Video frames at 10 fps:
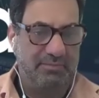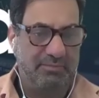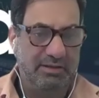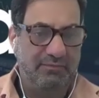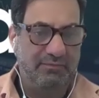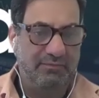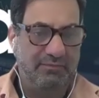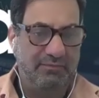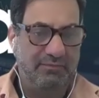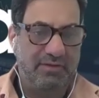Relief
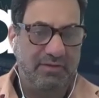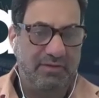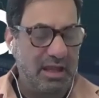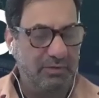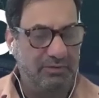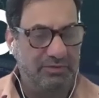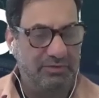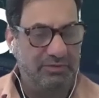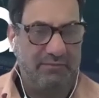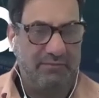Fund. And we
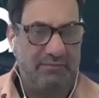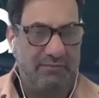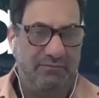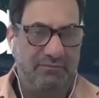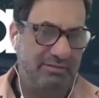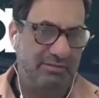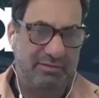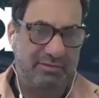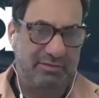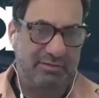also have fund
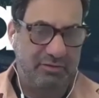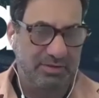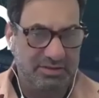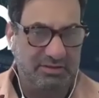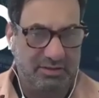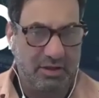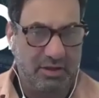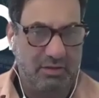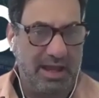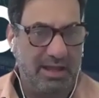prizes and competitions that
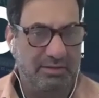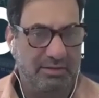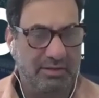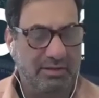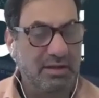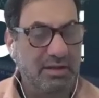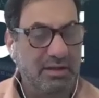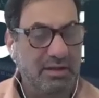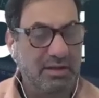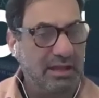go around it.
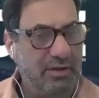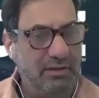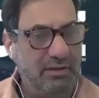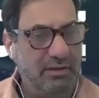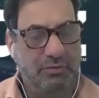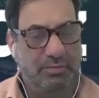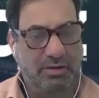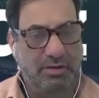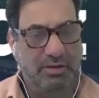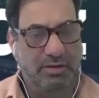And it's very
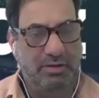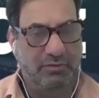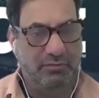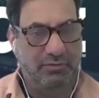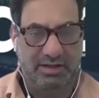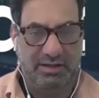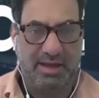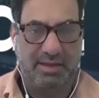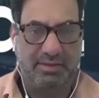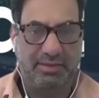affordable at
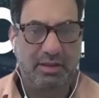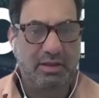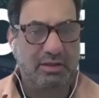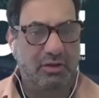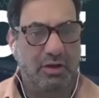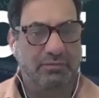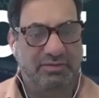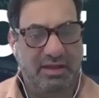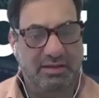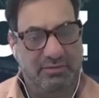$3.70 a month to
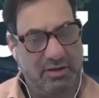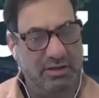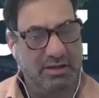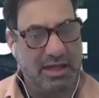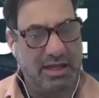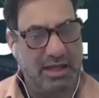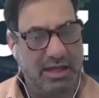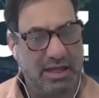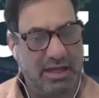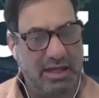offset your own
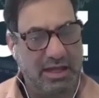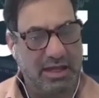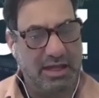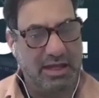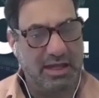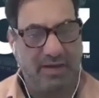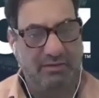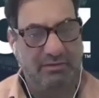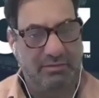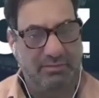carbon footprint. And we've
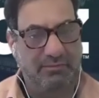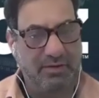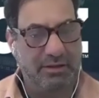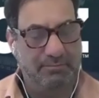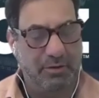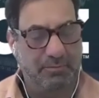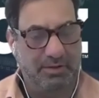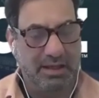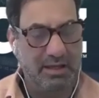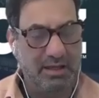found this to be very
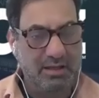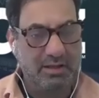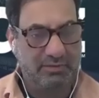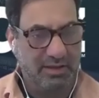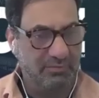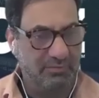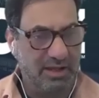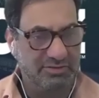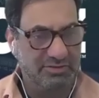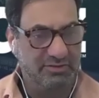popular with
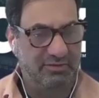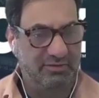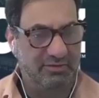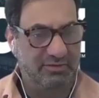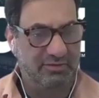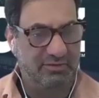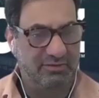our Raiz users as